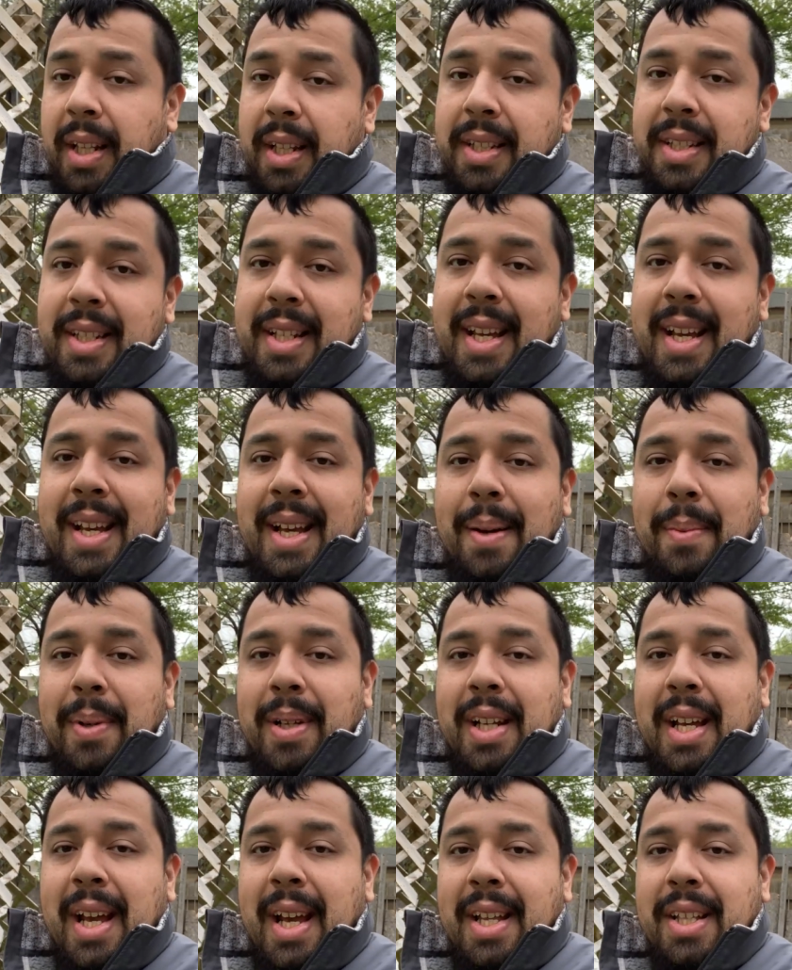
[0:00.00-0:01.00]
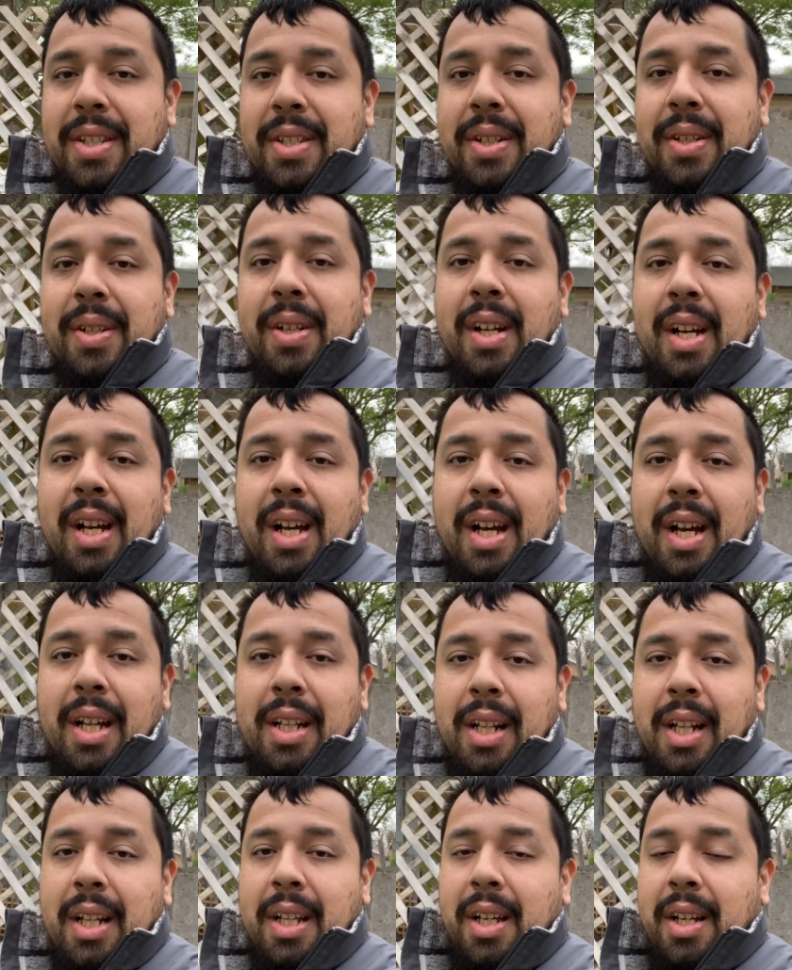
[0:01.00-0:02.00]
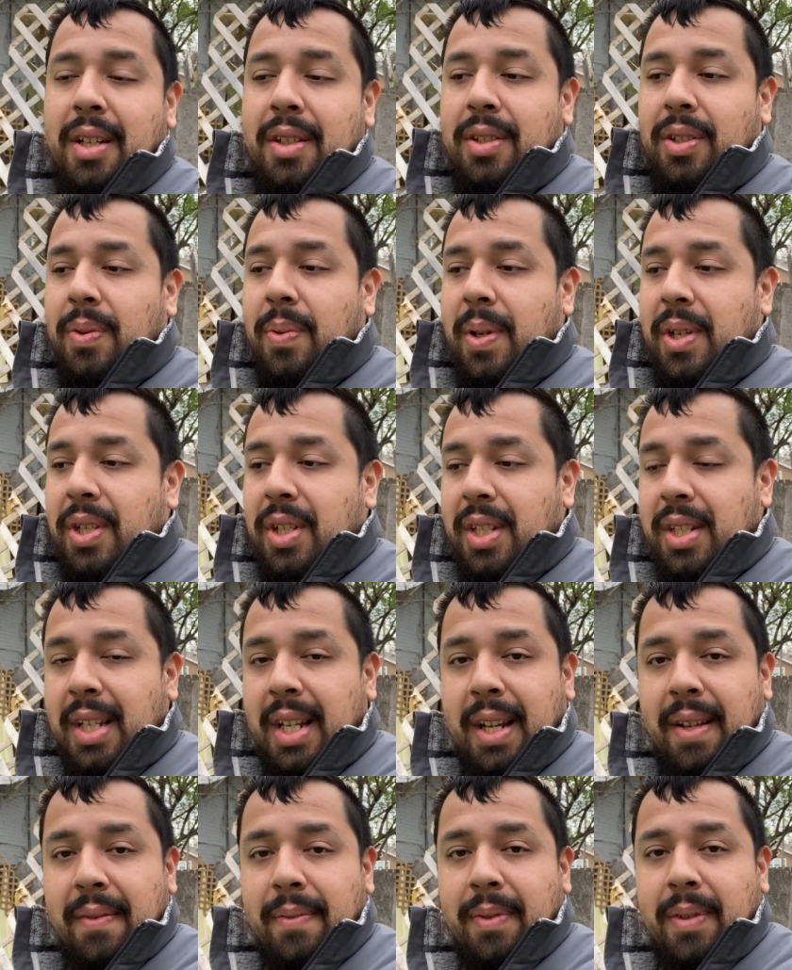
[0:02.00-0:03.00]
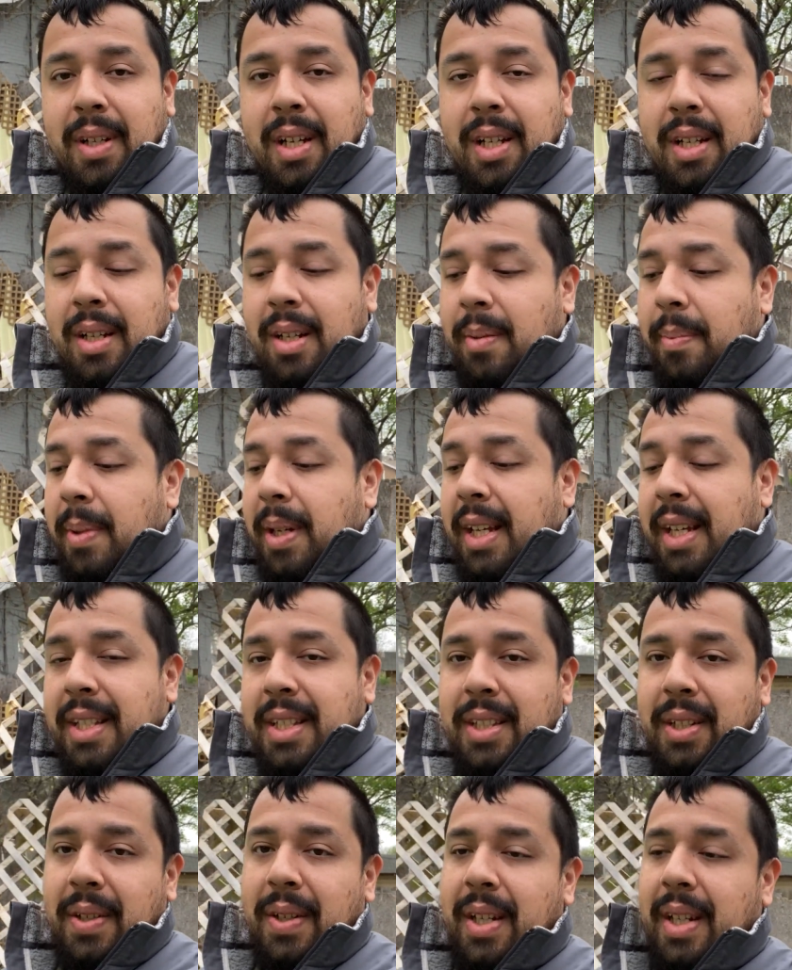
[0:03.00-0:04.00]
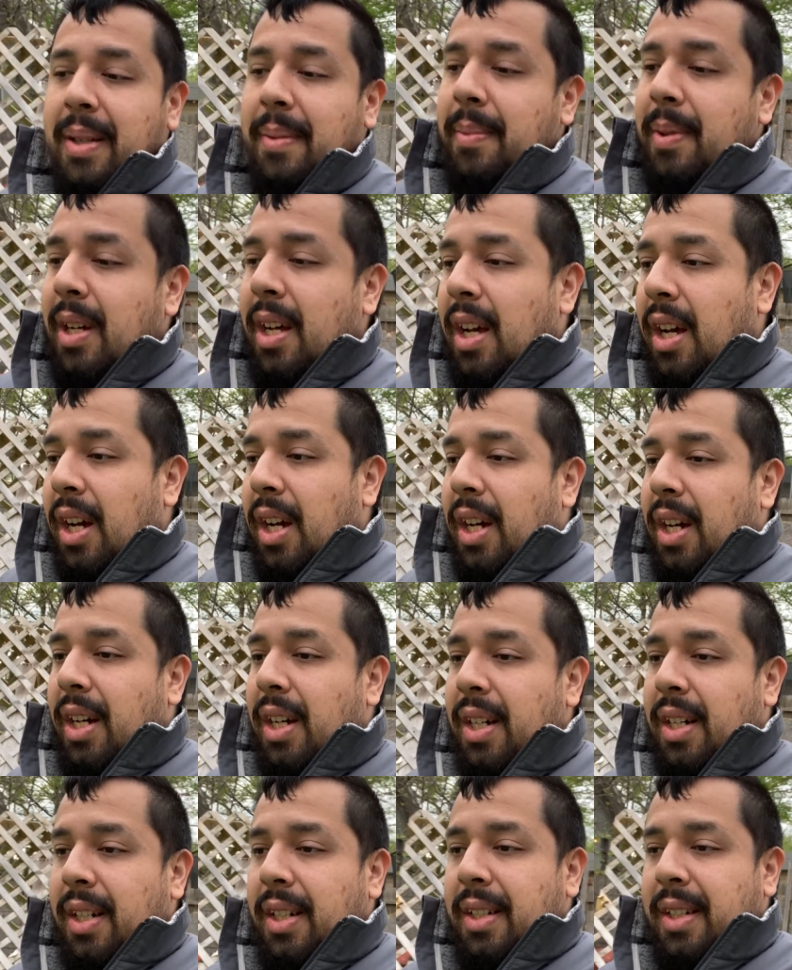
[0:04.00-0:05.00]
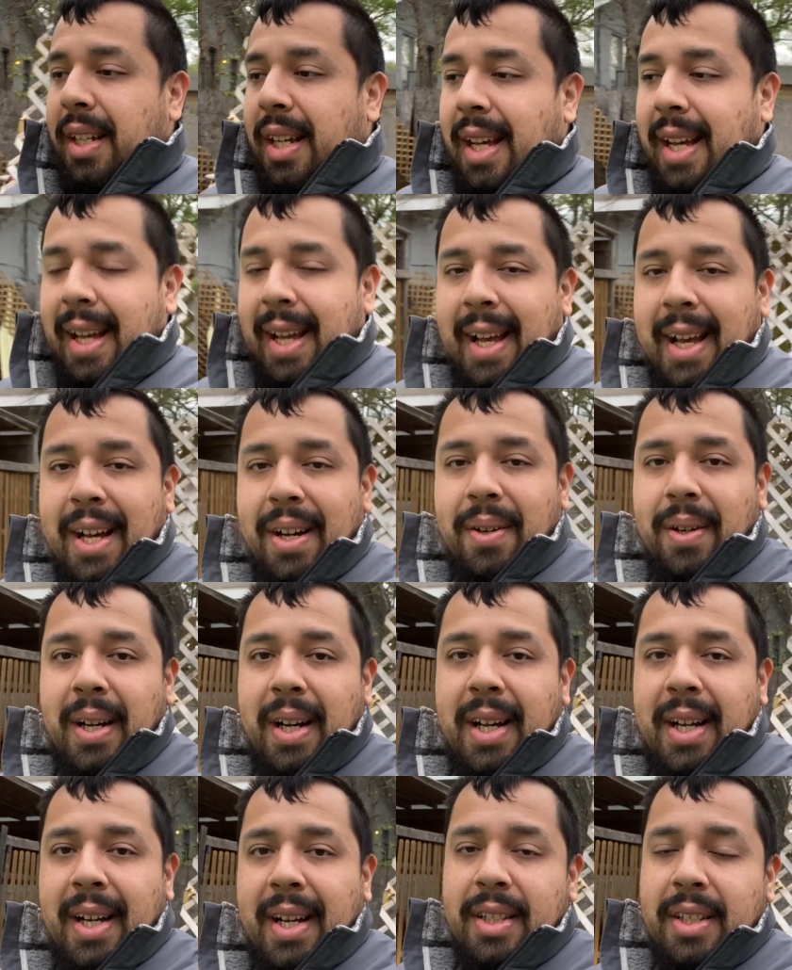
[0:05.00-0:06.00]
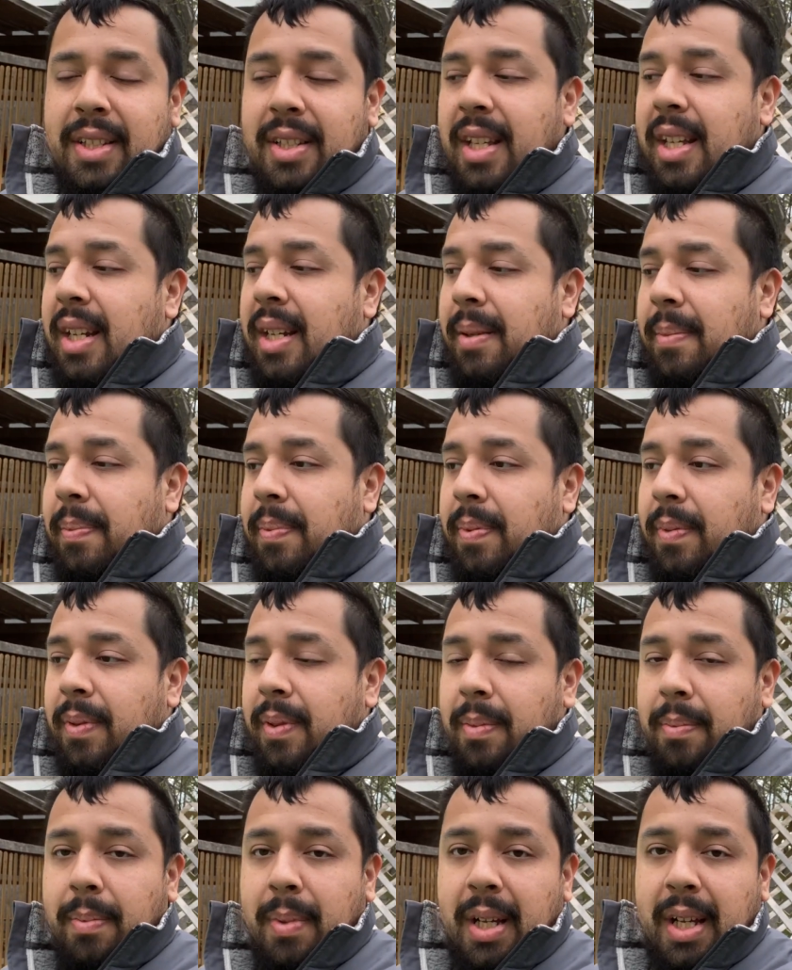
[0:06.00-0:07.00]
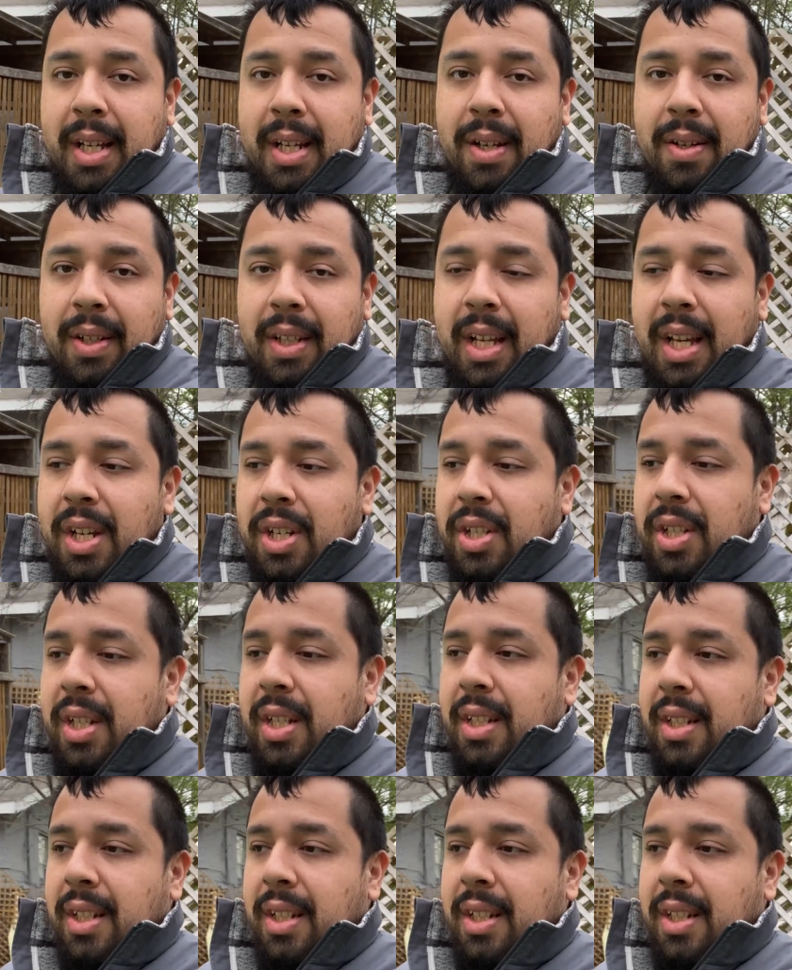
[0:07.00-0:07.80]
today, I'm gonna answer a lot of y'all's questions that I've gotten on my Instagram on how I set up my irrigation,